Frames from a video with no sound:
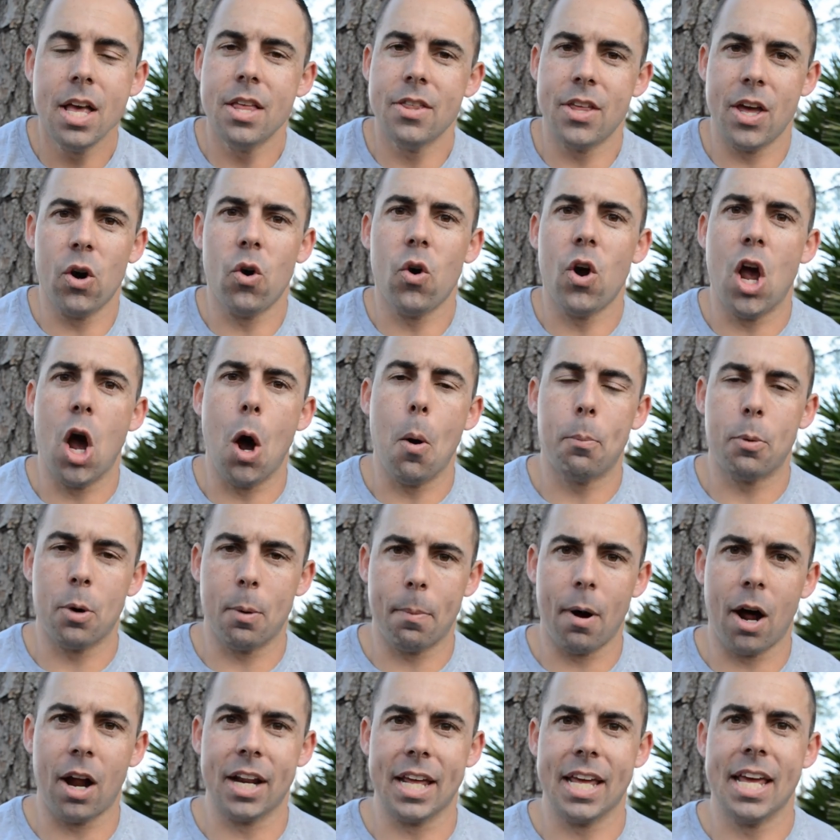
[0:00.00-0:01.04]
They don't help your
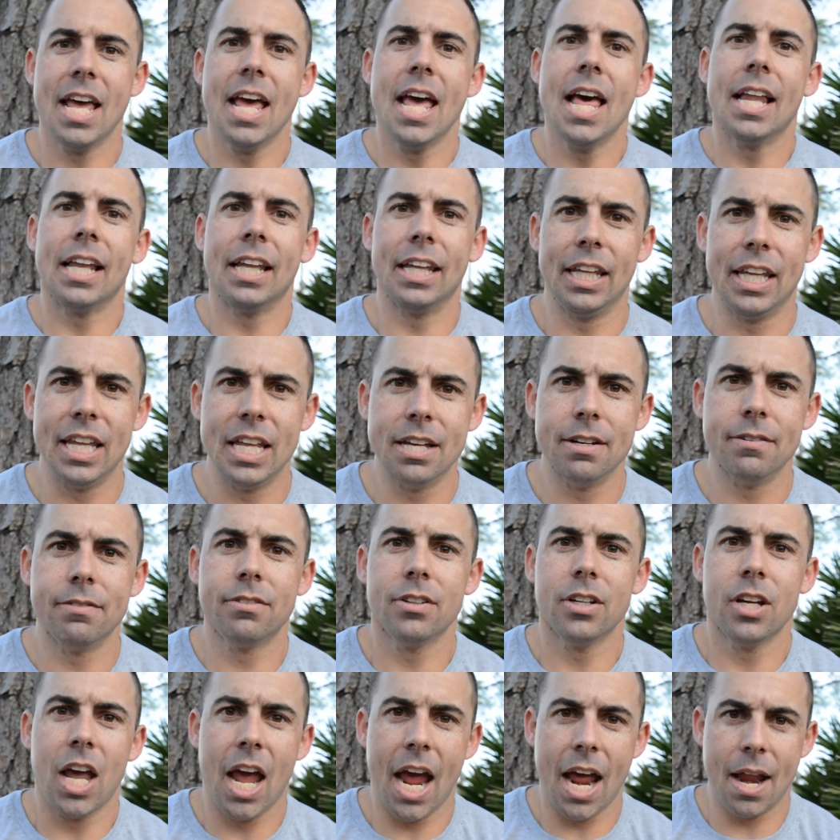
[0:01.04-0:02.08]
body live
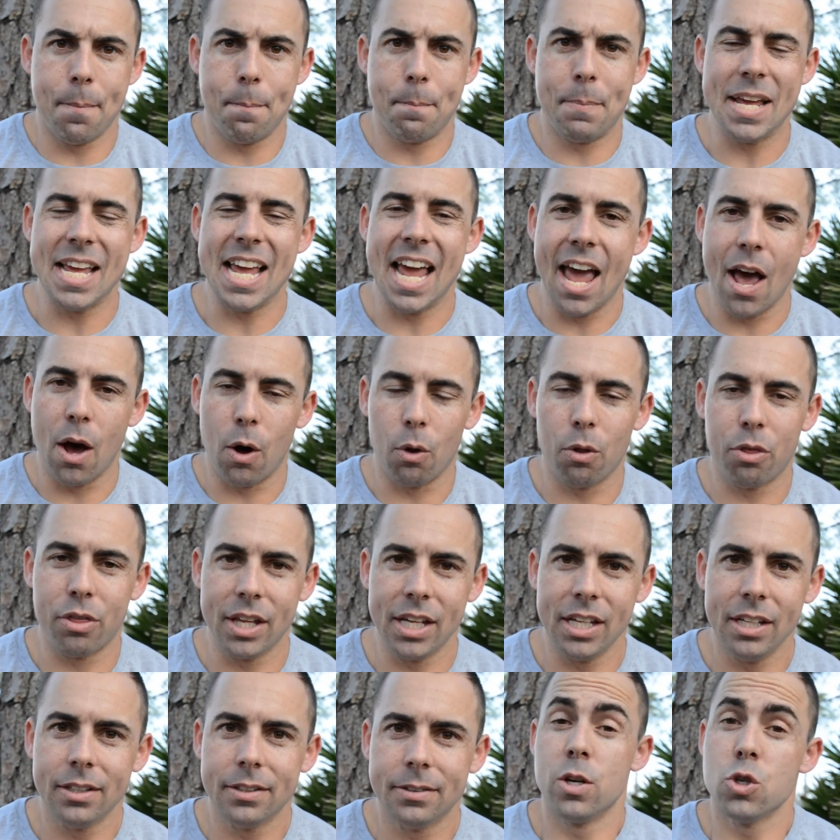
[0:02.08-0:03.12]
and be healthy.